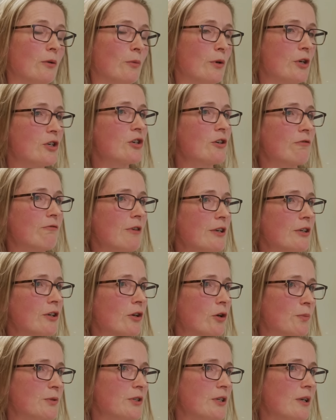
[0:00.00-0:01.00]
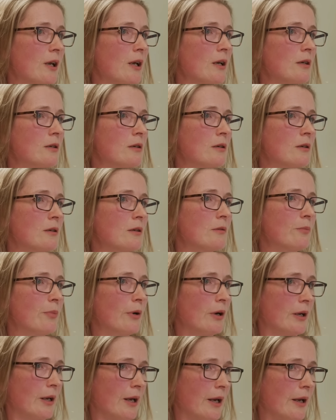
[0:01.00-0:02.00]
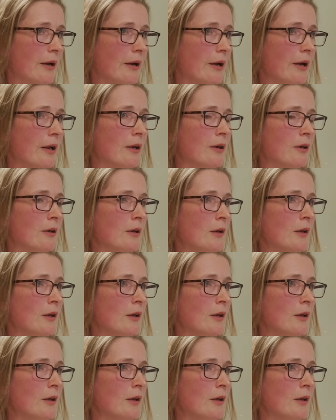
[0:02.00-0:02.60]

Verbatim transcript: which are rendered obsolete by AI.